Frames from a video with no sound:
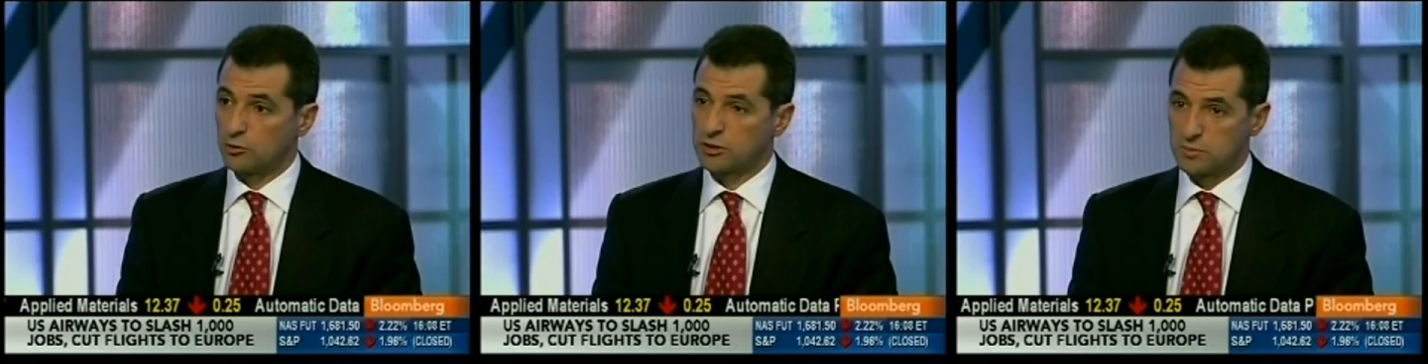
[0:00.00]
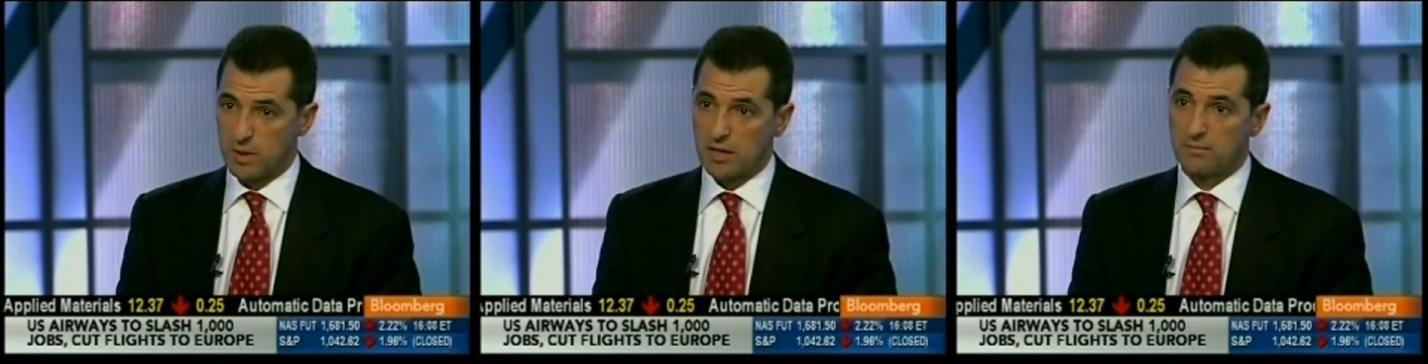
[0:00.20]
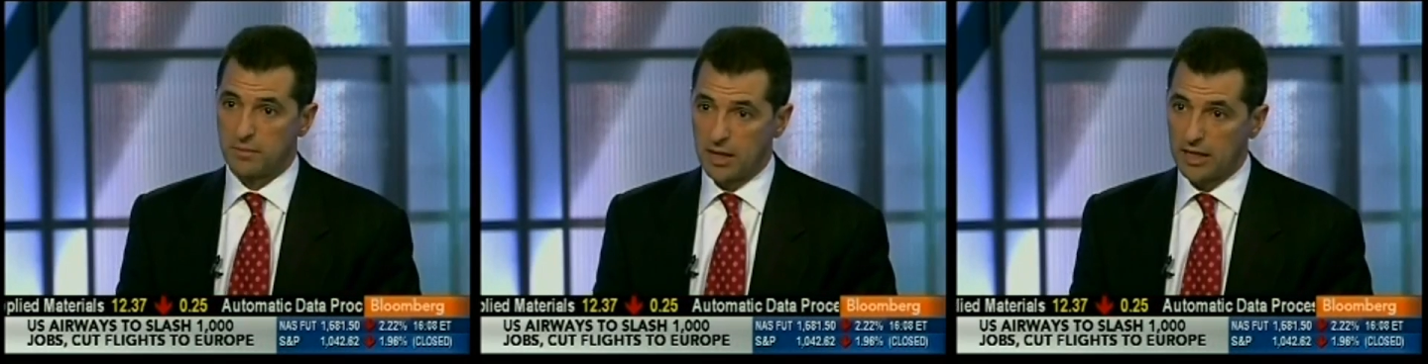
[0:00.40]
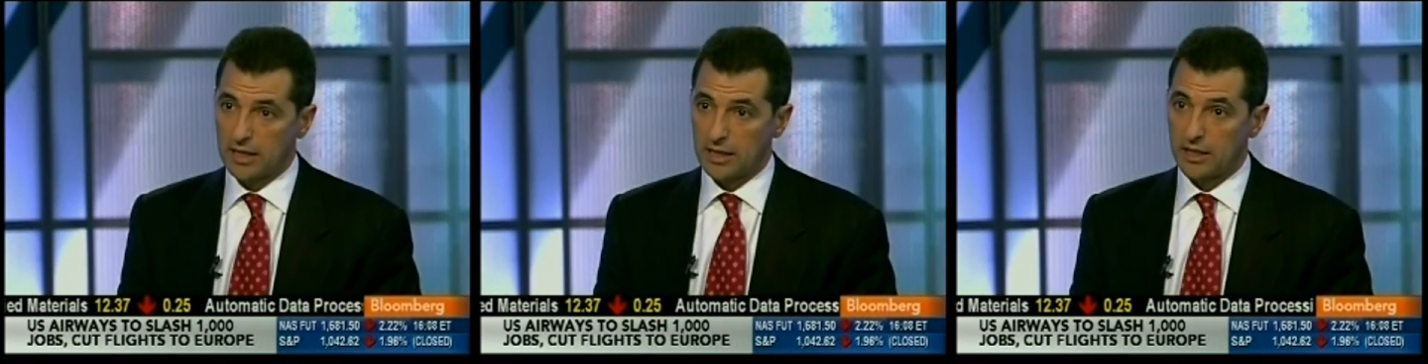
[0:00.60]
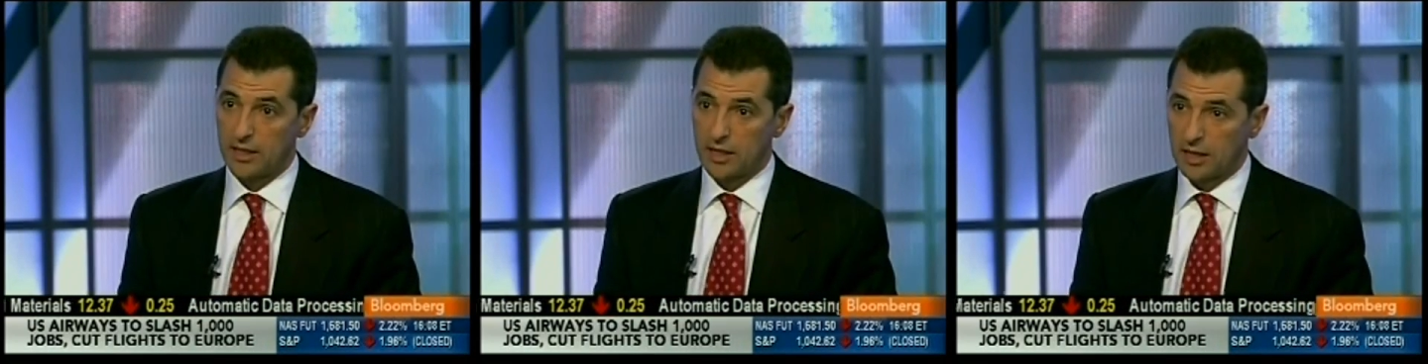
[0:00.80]
don't spend
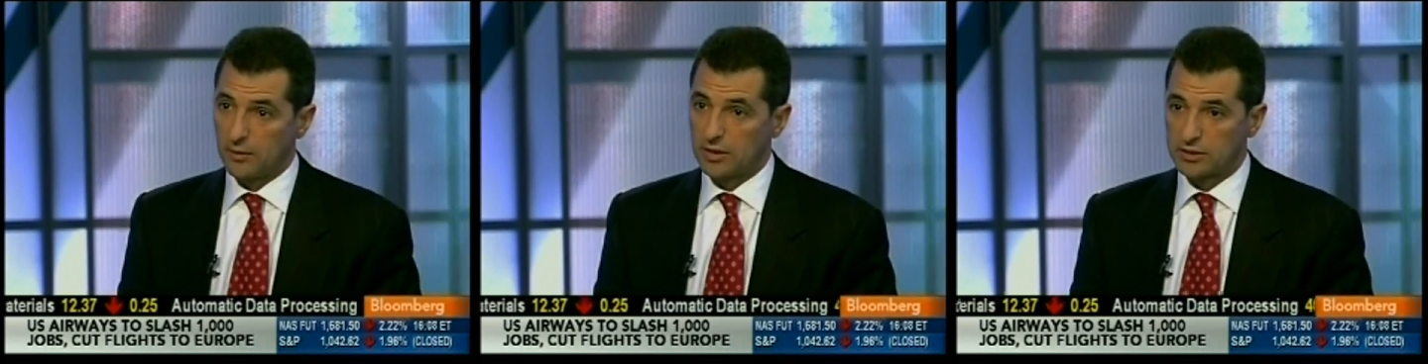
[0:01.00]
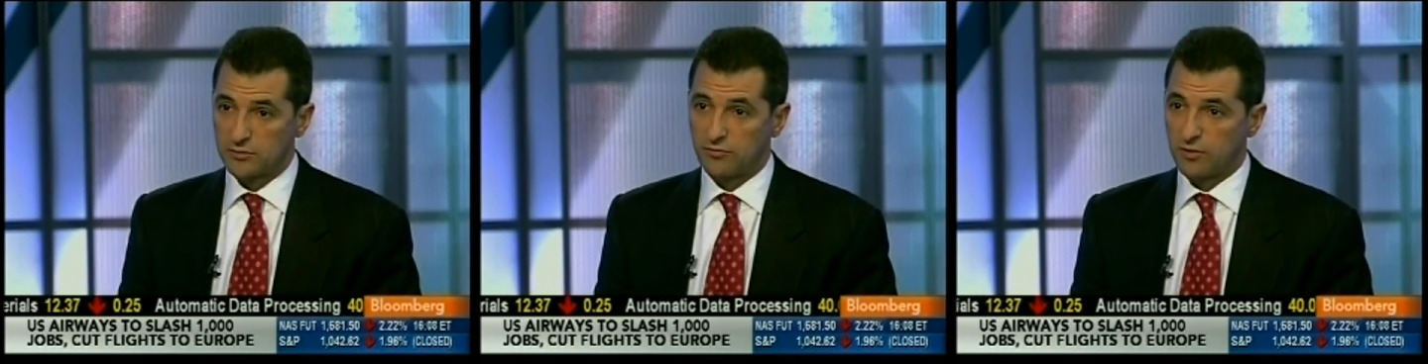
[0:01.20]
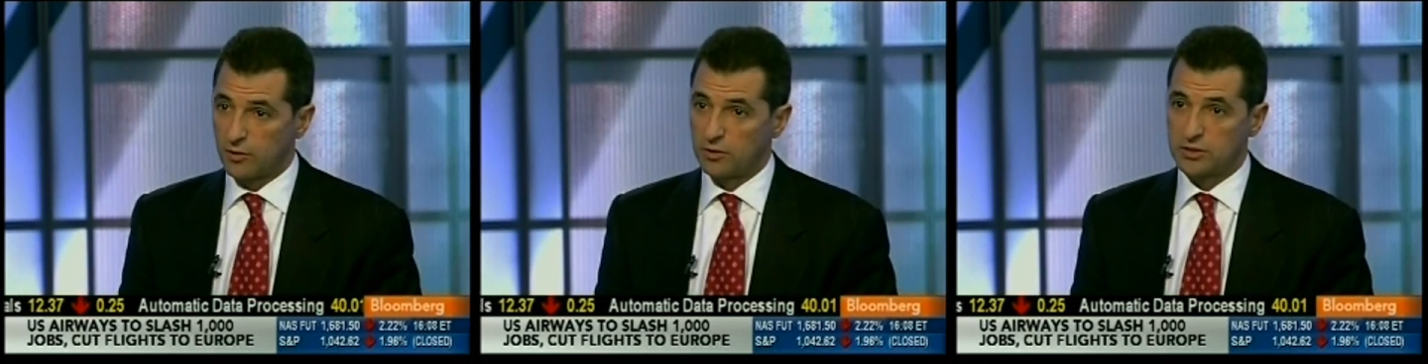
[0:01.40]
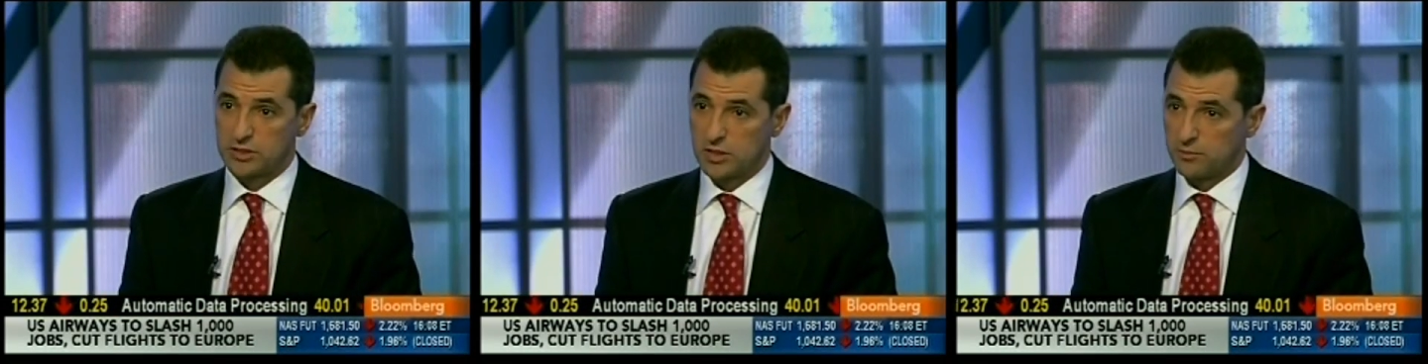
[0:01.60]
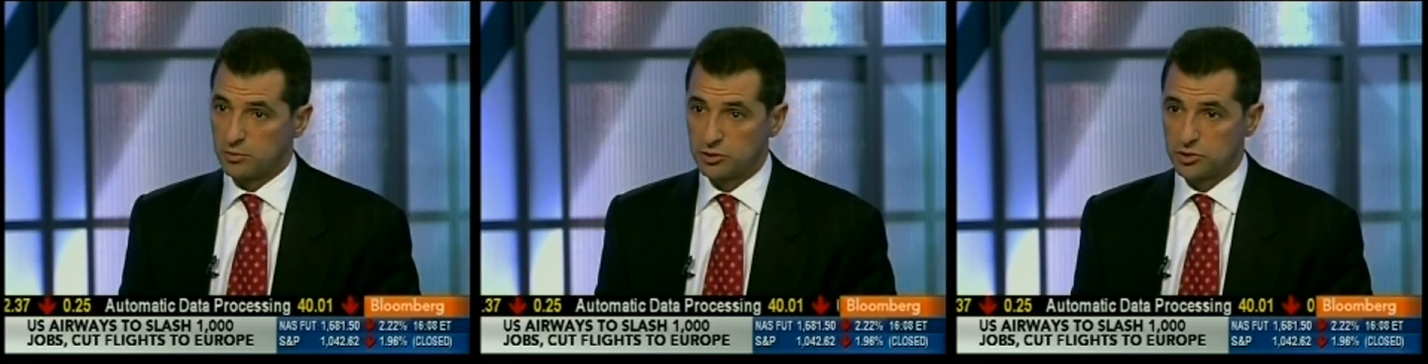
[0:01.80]
money. I mean, it's a very
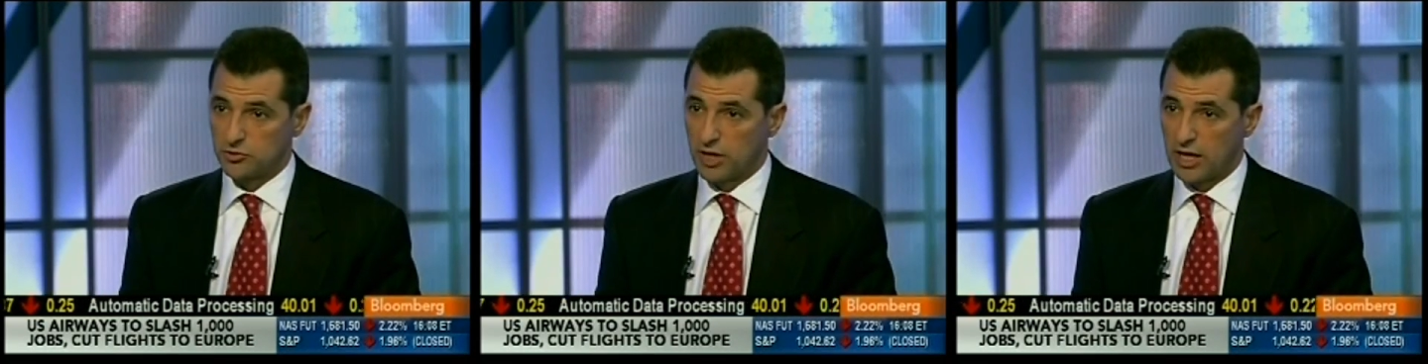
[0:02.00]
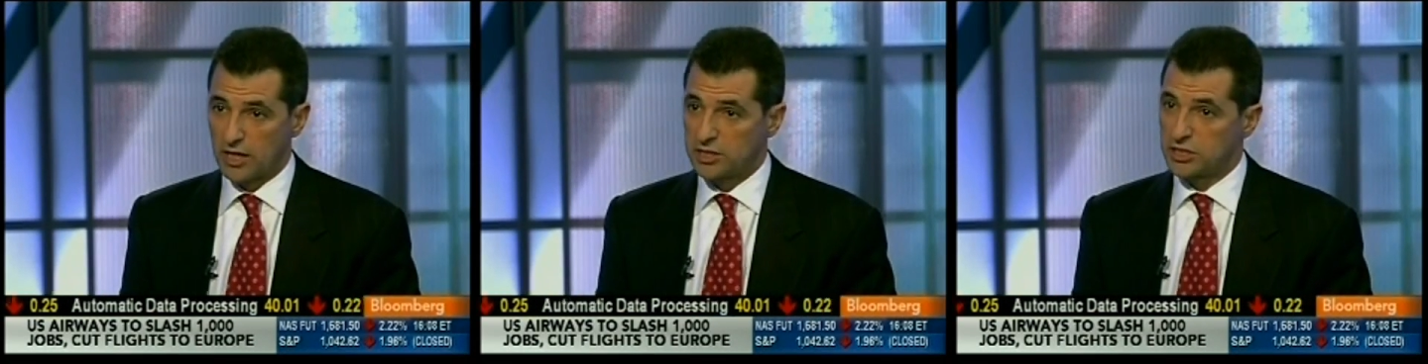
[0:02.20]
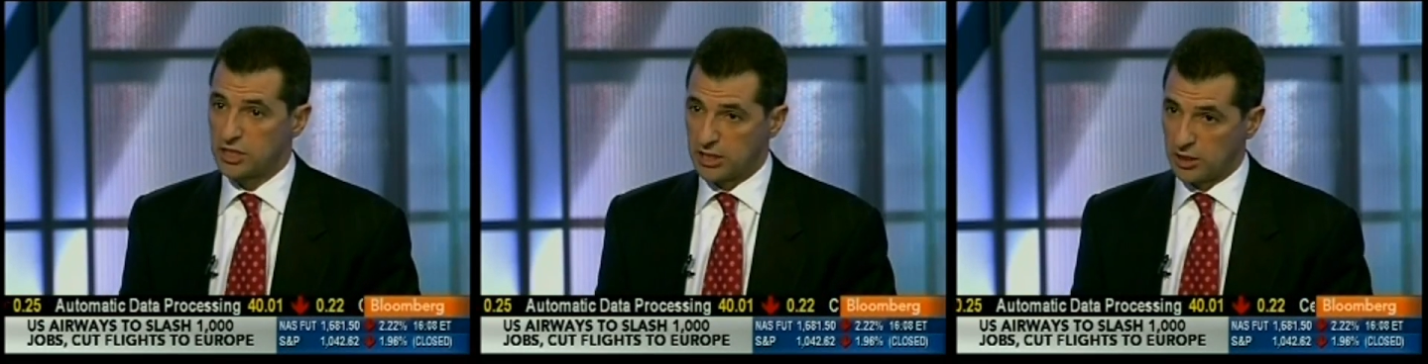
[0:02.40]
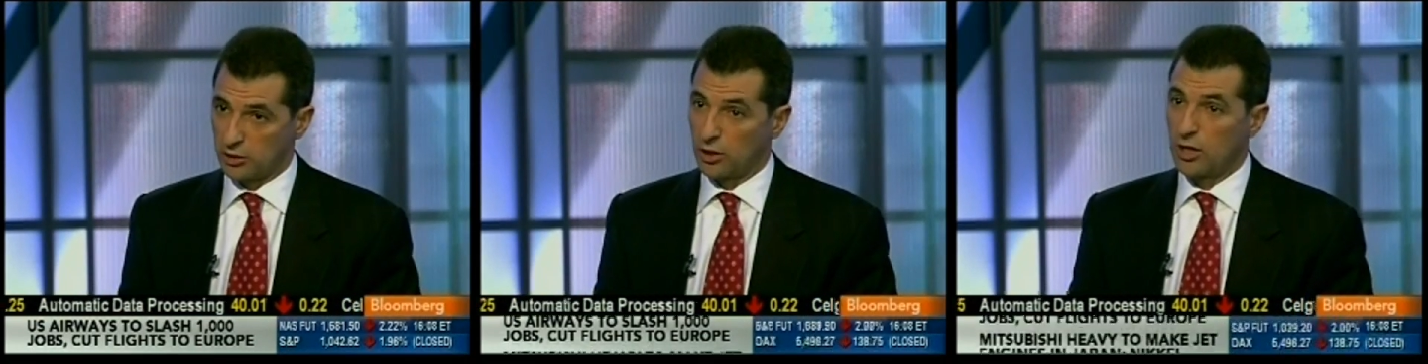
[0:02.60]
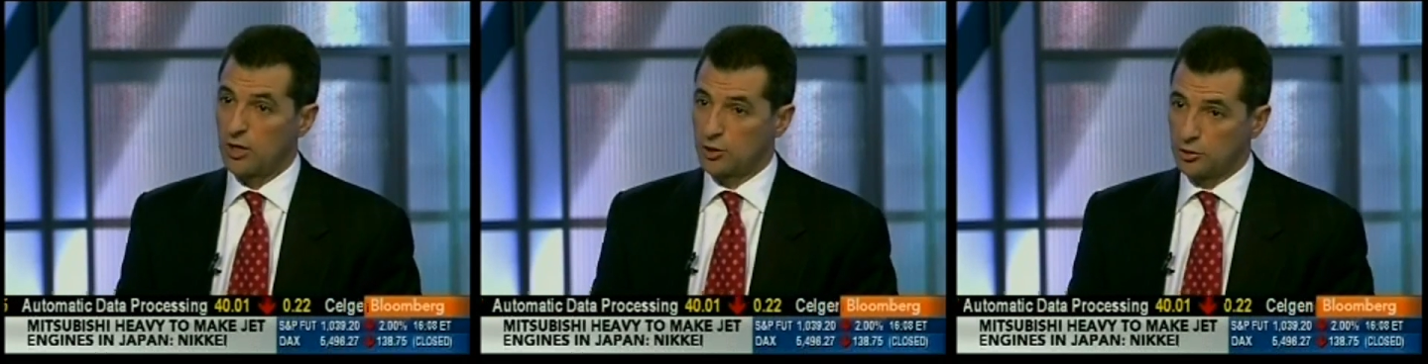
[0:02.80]
simple strategy
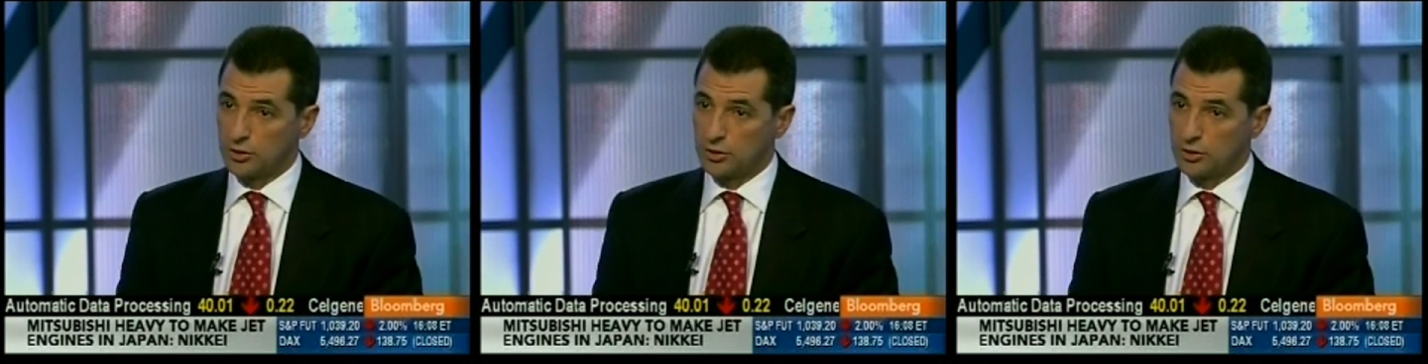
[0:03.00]
here.